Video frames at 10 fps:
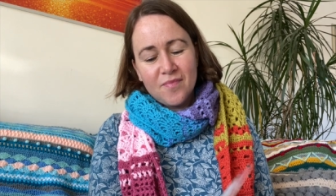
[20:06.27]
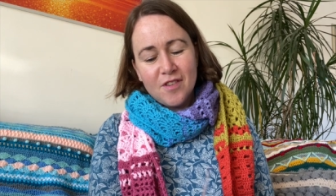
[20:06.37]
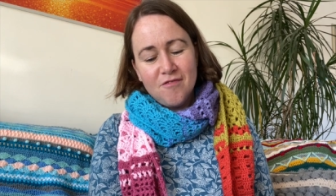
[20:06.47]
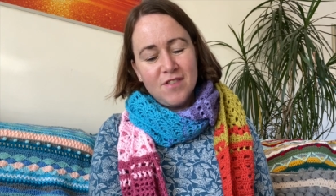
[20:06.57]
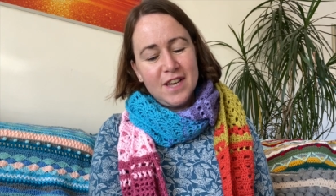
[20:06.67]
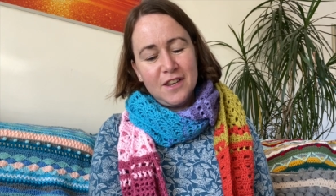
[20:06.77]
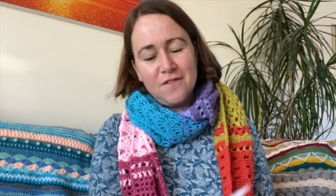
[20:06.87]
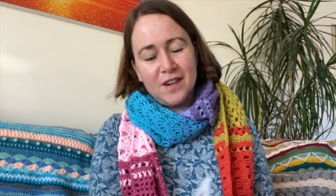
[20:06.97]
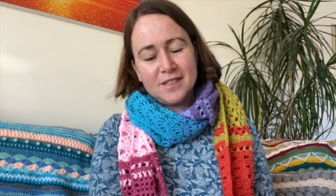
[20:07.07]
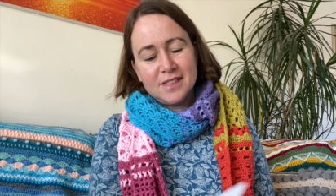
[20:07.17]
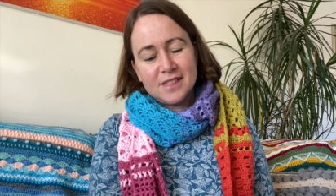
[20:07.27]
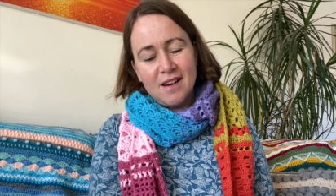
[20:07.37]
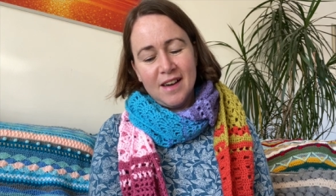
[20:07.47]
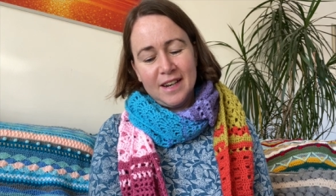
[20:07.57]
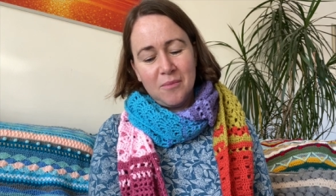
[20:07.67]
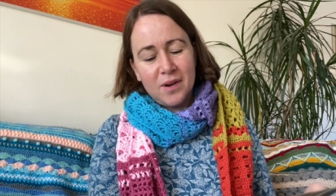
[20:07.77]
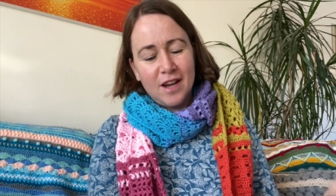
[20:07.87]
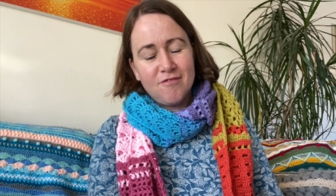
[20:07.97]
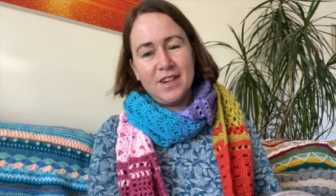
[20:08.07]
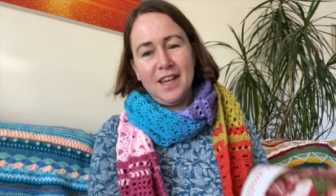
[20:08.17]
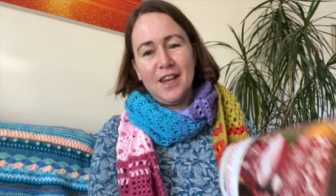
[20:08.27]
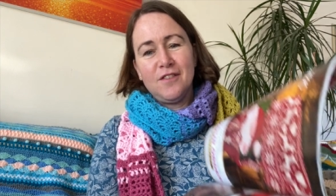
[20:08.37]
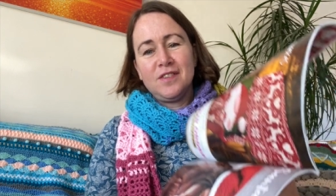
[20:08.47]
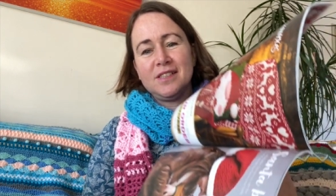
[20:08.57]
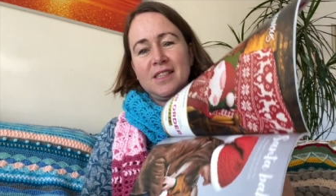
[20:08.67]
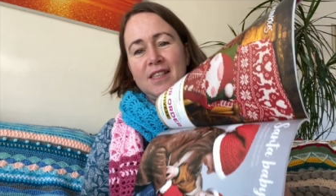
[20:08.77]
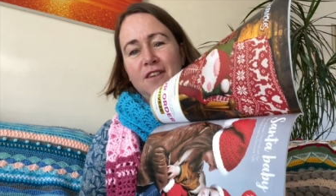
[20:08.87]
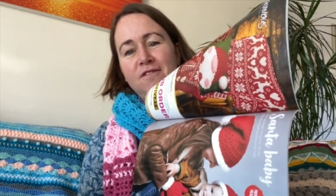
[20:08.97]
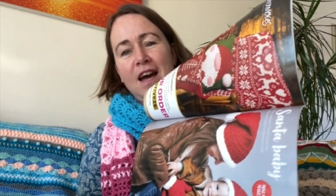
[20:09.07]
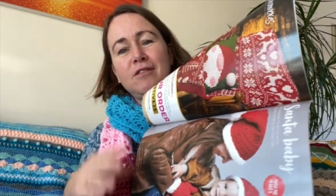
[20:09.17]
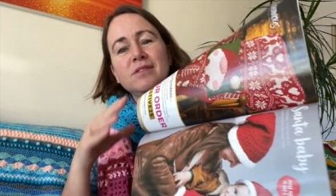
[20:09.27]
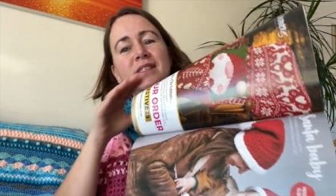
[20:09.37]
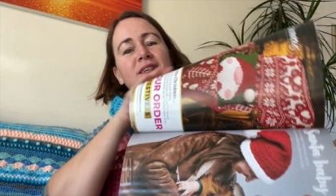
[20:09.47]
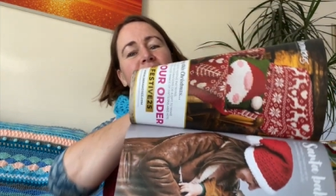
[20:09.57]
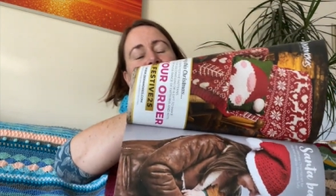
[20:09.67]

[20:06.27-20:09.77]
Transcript: Really fun design. And what I really loved is that they found a